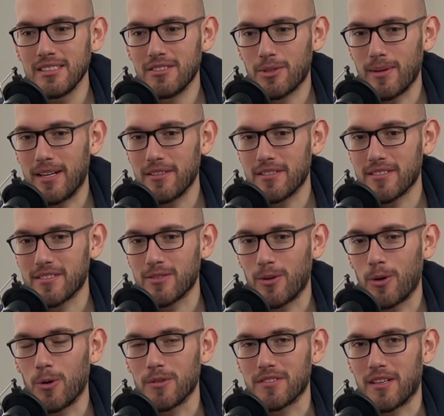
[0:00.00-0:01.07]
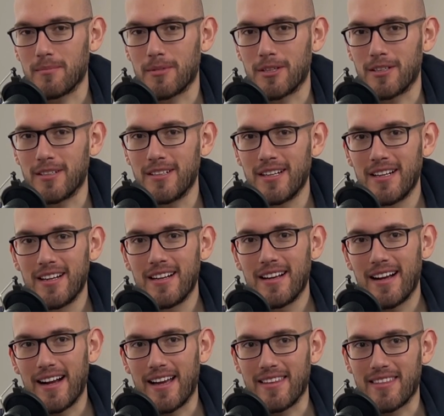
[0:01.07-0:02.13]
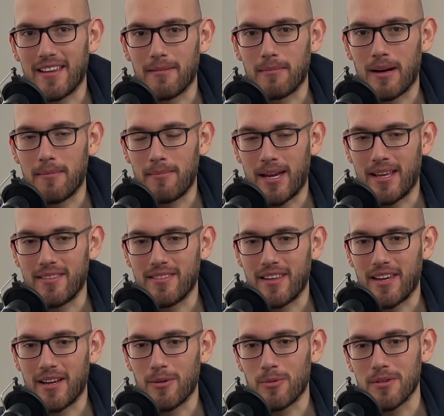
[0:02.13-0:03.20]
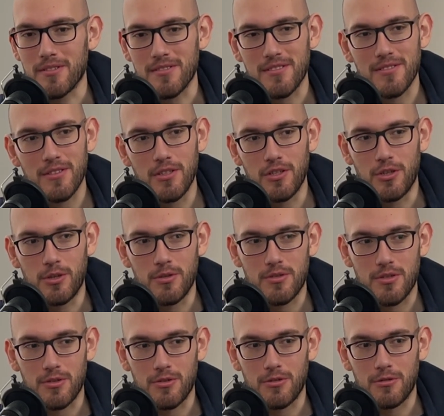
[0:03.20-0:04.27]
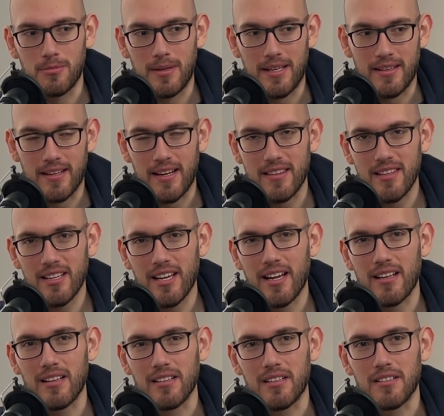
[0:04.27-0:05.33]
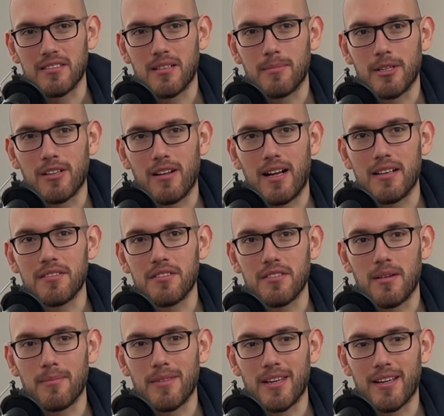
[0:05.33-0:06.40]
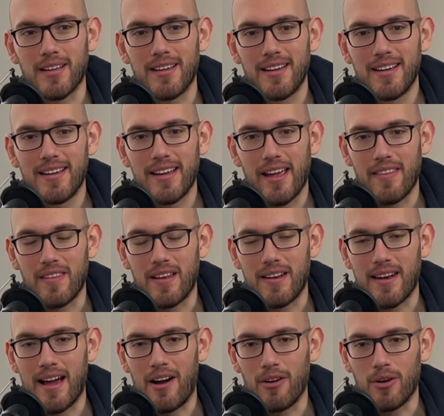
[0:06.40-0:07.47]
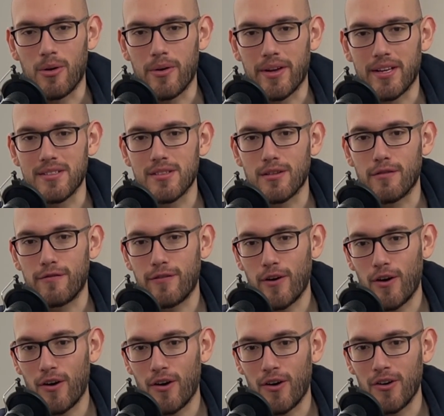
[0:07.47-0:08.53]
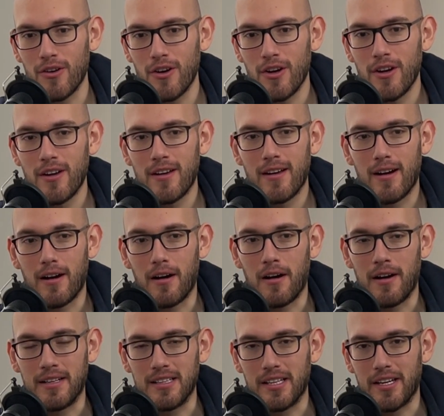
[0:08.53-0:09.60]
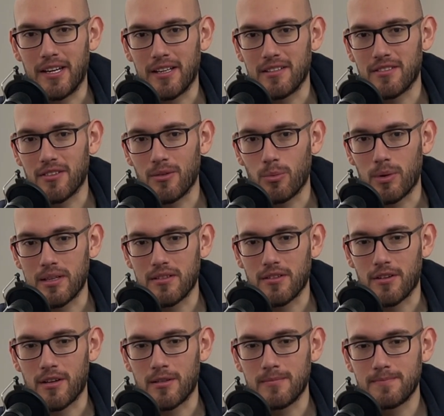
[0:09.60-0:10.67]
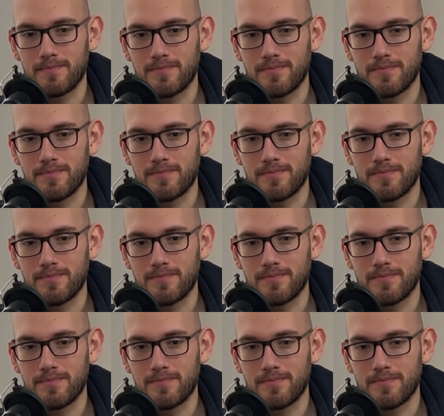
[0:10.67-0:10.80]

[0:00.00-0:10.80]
throughout the whole summer, I think my main thing was YouTube, and then I think I had like a summer class or something. And then now going into the fall and leading into the winter,